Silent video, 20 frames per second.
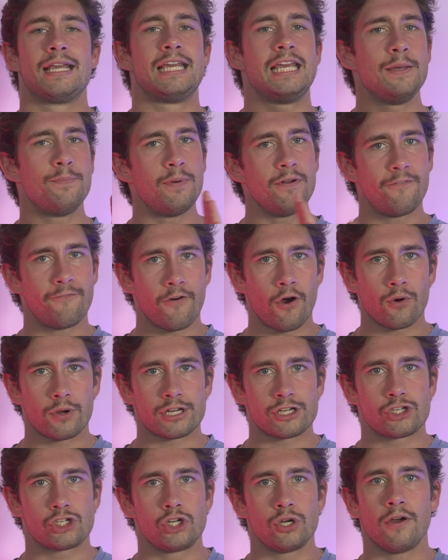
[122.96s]
Keep it
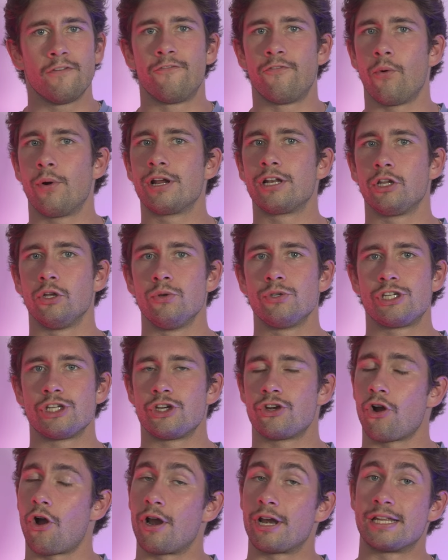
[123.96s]
focused to avoid losing
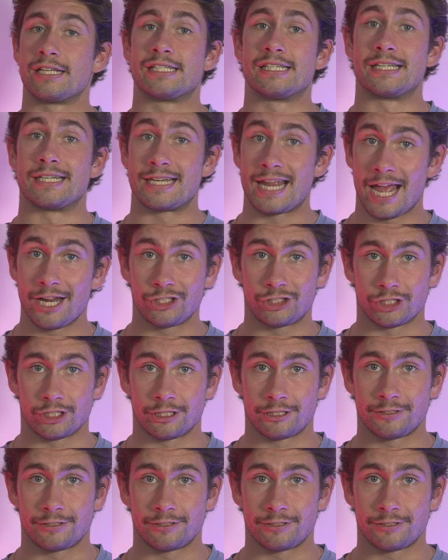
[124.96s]
your audience's attention.